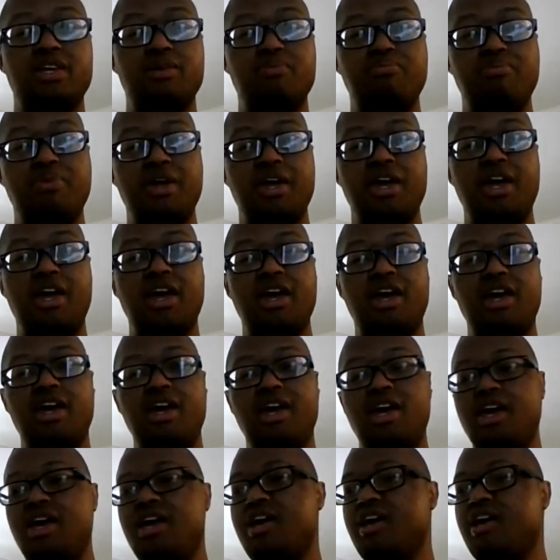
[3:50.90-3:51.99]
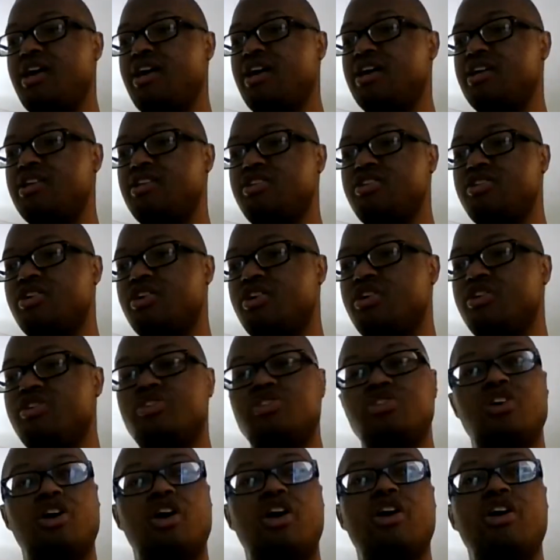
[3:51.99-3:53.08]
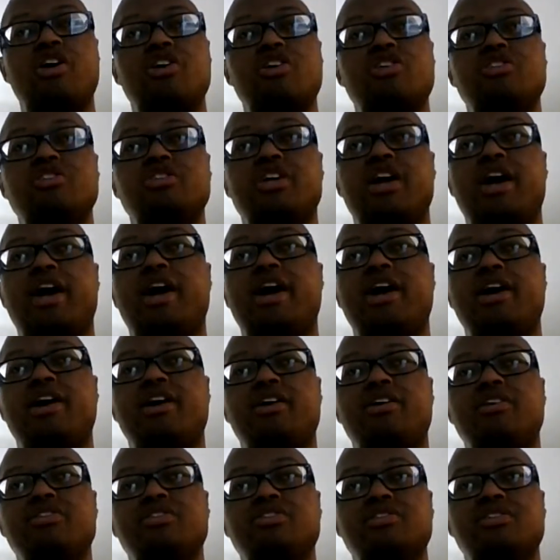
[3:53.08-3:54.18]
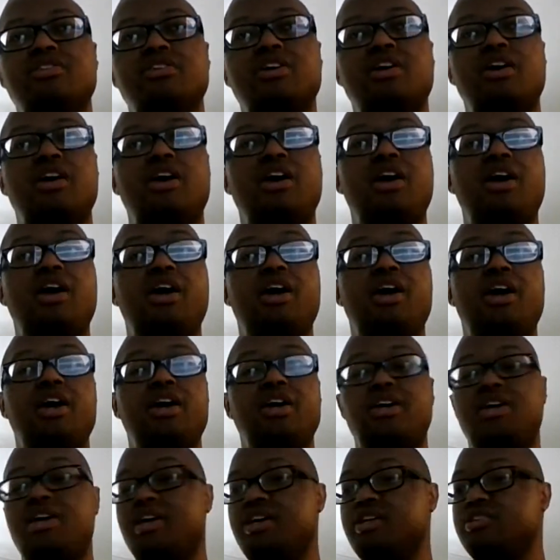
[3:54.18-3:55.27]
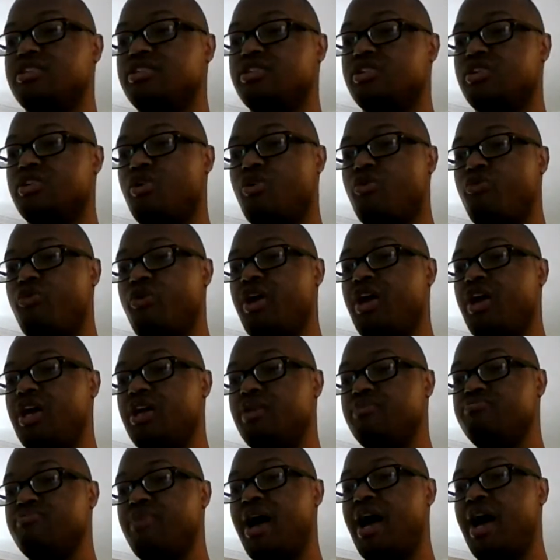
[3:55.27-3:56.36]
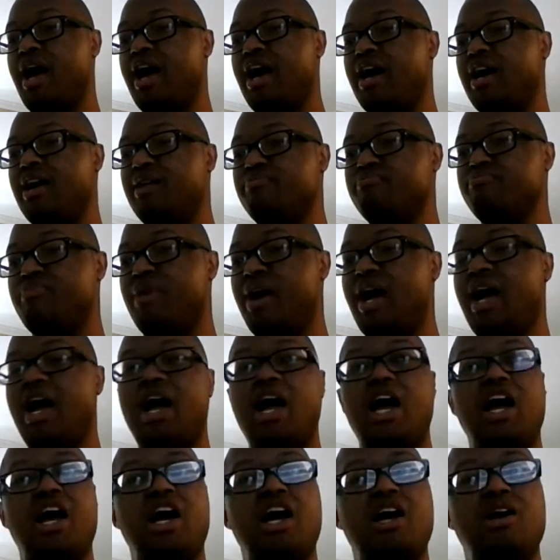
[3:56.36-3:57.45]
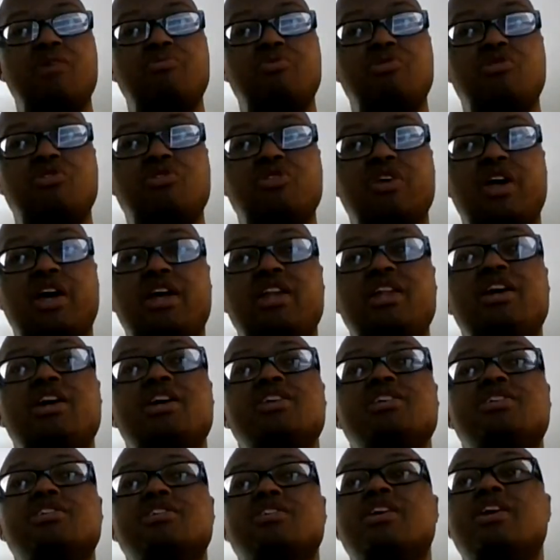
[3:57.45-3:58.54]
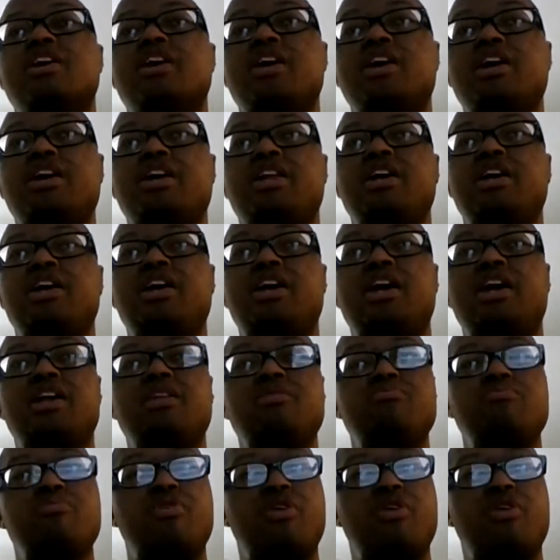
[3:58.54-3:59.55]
to be in the church house, get to read my Bible and study and